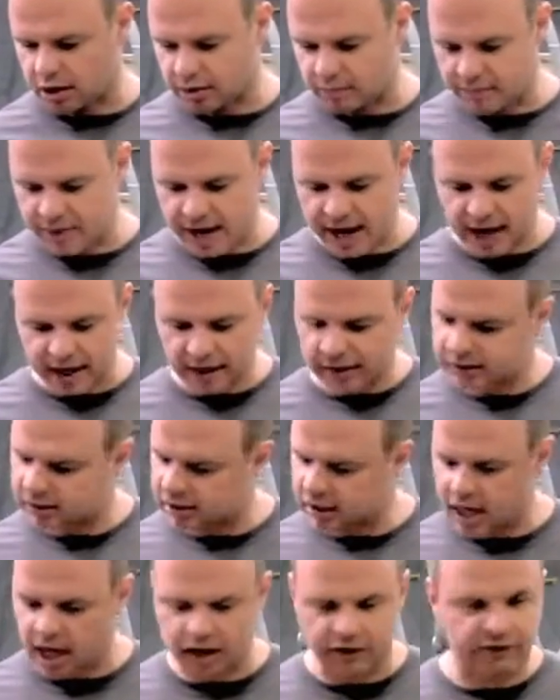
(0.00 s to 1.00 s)
in the back. It's
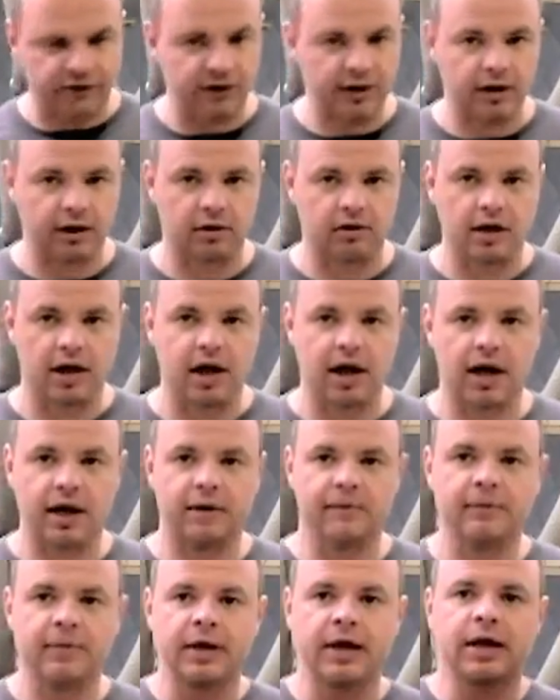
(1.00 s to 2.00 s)
a lot of fun to
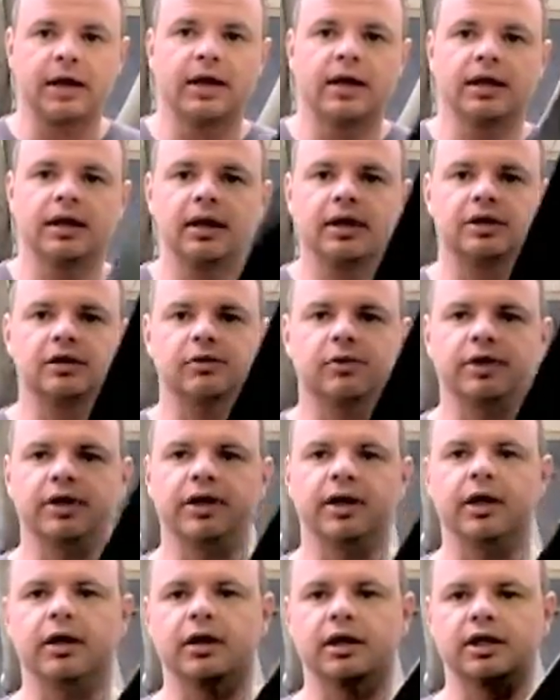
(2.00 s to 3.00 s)
ride. This one
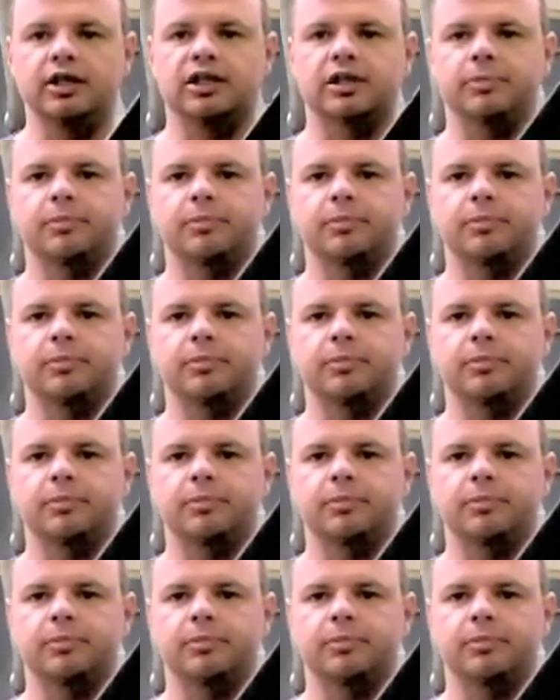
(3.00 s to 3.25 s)
here is